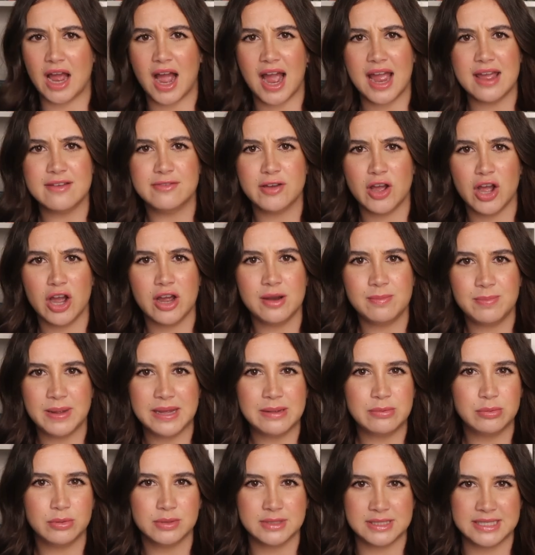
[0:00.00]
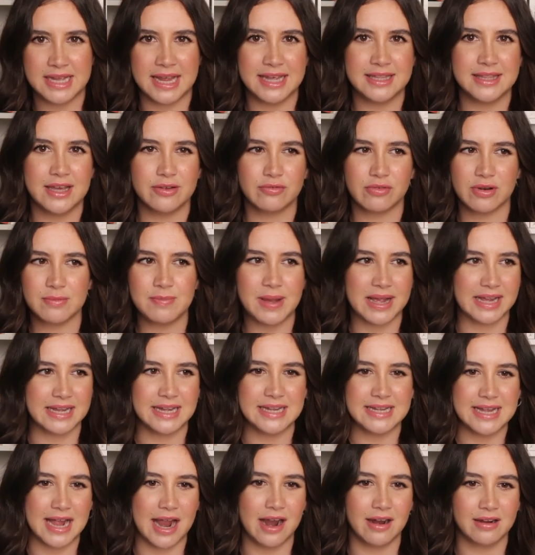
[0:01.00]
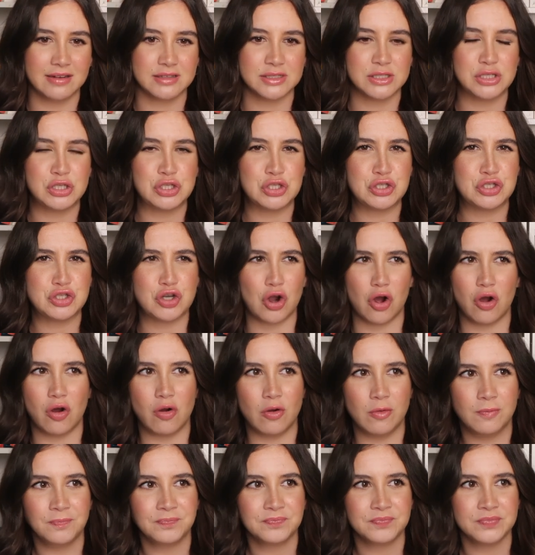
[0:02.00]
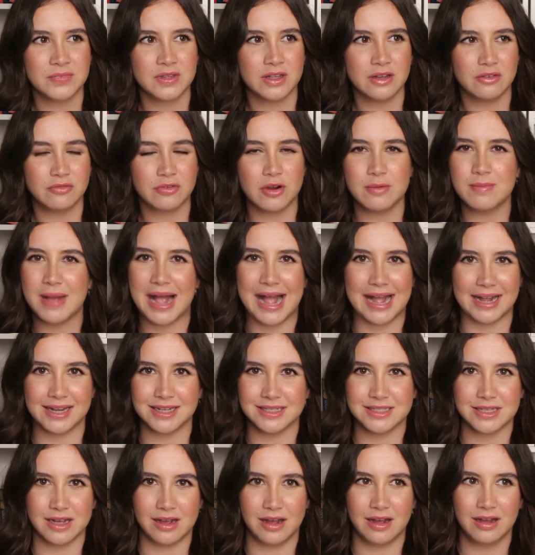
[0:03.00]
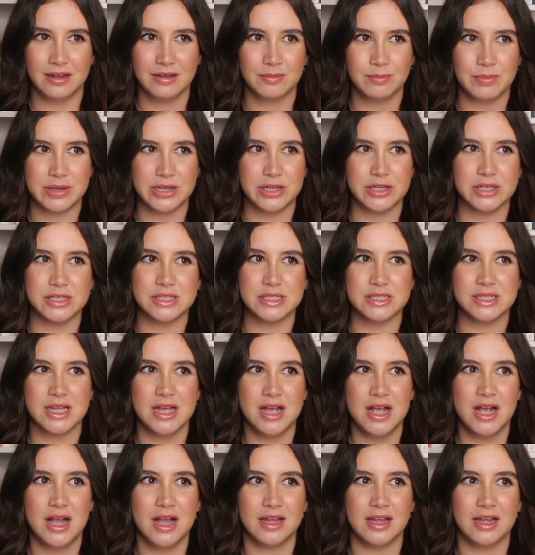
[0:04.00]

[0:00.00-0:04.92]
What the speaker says: I've heard people say that Rebecca Yarros stole from ACOTAR because